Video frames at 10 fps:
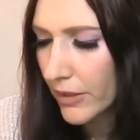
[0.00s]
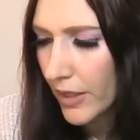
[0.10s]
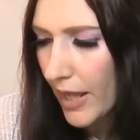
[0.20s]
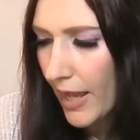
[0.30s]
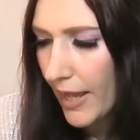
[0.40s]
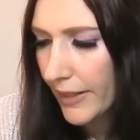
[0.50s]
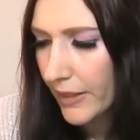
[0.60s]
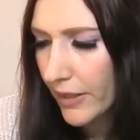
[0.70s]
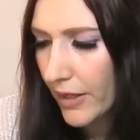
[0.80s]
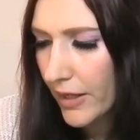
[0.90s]
And
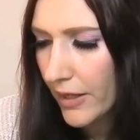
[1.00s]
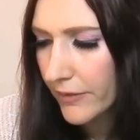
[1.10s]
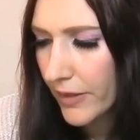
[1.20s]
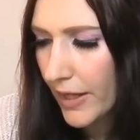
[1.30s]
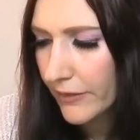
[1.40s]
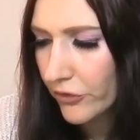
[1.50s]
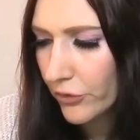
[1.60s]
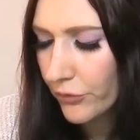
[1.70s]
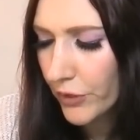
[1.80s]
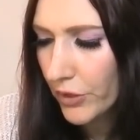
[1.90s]
I do
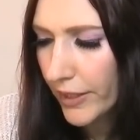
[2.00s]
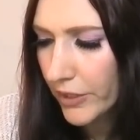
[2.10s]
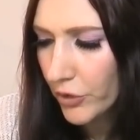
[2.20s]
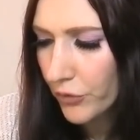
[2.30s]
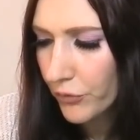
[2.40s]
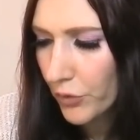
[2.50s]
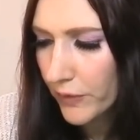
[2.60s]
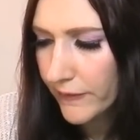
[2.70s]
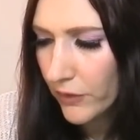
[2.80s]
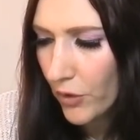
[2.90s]
feel like you're
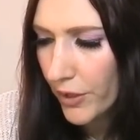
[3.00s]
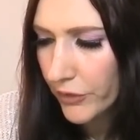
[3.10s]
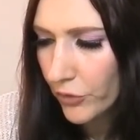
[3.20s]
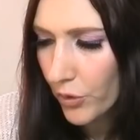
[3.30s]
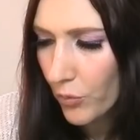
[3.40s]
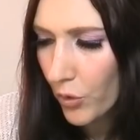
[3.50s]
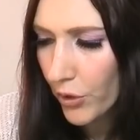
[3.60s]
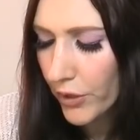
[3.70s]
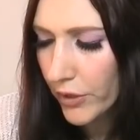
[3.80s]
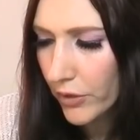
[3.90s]
focused on your
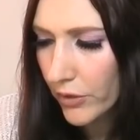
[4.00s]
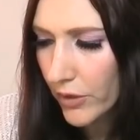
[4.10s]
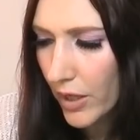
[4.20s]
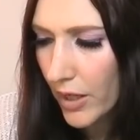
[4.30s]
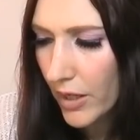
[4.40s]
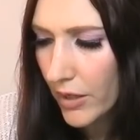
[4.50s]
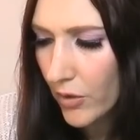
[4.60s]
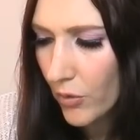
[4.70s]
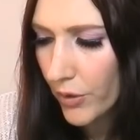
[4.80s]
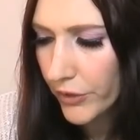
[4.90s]
work,
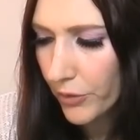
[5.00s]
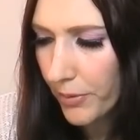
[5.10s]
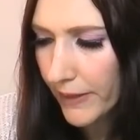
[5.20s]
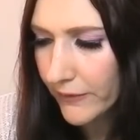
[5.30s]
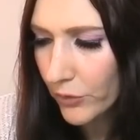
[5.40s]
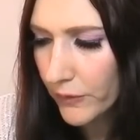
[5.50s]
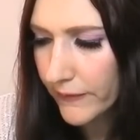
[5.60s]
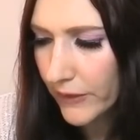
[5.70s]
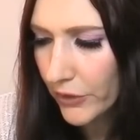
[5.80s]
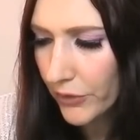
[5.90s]
on your pentacles
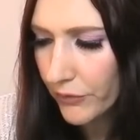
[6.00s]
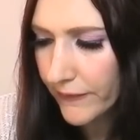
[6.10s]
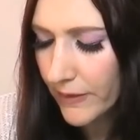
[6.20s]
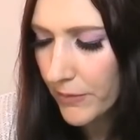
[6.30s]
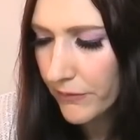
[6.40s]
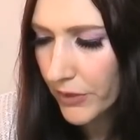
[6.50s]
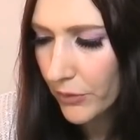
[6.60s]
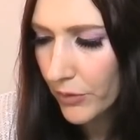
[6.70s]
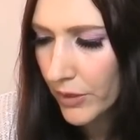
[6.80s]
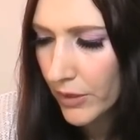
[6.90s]
here for some of
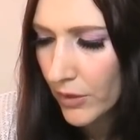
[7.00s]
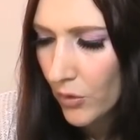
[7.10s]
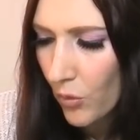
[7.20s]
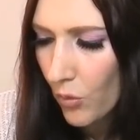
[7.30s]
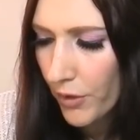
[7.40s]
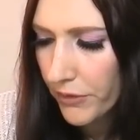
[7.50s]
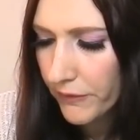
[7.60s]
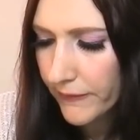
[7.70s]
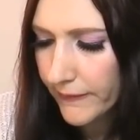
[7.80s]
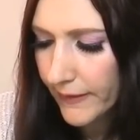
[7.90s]
you. Or
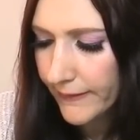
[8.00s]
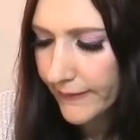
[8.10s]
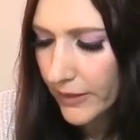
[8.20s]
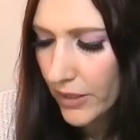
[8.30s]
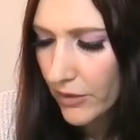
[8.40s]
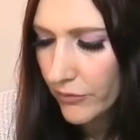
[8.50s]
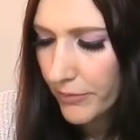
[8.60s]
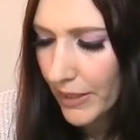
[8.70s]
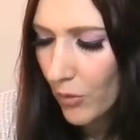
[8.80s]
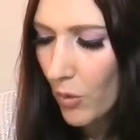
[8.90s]
there's a sense of
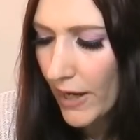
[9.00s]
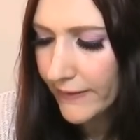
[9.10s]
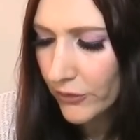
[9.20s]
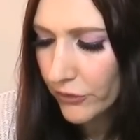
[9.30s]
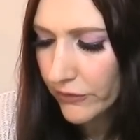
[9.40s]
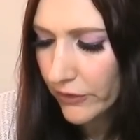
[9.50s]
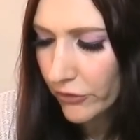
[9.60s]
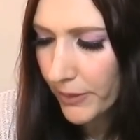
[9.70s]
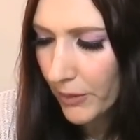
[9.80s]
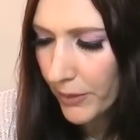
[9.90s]
being wise in your
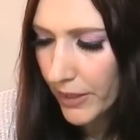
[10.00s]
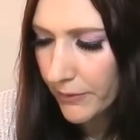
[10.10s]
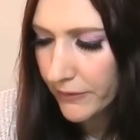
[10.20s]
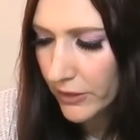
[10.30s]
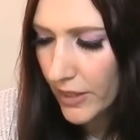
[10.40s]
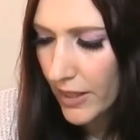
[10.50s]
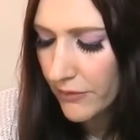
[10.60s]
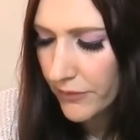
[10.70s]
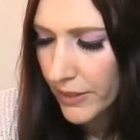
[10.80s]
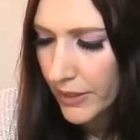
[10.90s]
decision making when it comes to
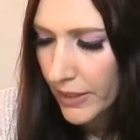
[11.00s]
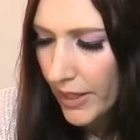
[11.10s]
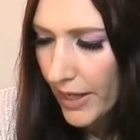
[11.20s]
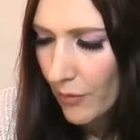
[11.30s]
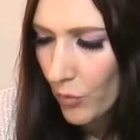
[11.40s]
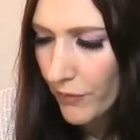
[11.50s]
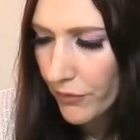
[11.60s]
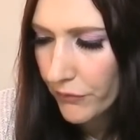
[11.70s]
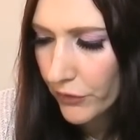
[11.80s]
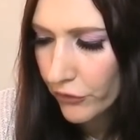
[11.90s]
love and what
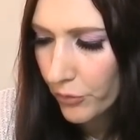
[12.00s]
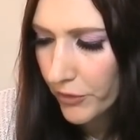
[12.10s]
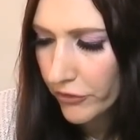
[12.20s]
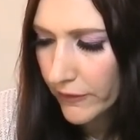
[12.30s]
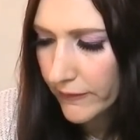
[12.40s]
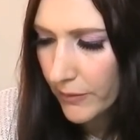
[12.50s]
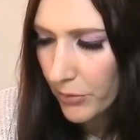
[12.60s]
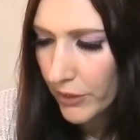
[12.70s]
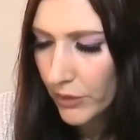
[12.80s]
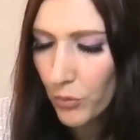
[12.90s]
fulfills your wishes and
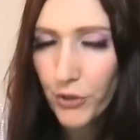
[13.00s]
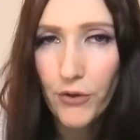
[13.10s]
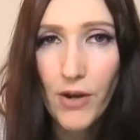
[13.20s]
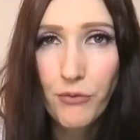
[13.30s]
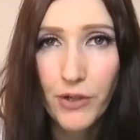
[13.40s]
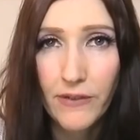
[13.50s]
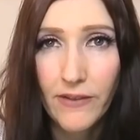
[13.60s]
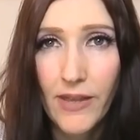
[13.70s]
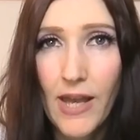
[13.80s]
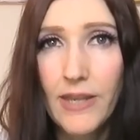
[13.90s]
putting the work or effort into
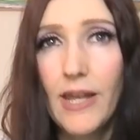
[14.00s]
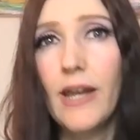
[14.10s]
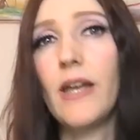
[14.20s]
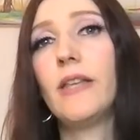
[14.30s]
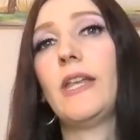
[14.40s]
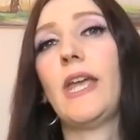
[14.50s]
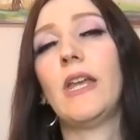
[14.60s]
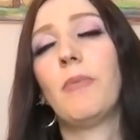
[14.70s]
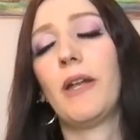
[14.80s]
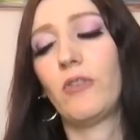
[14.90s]
that. And the Eight
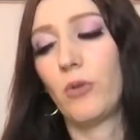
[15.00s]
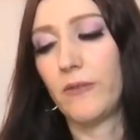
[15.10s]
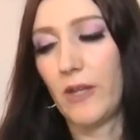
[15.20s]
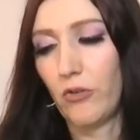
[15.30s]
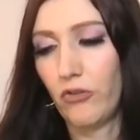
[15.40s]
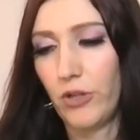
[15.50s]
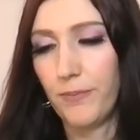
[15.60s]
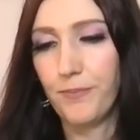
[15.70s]
of Pentacles energy.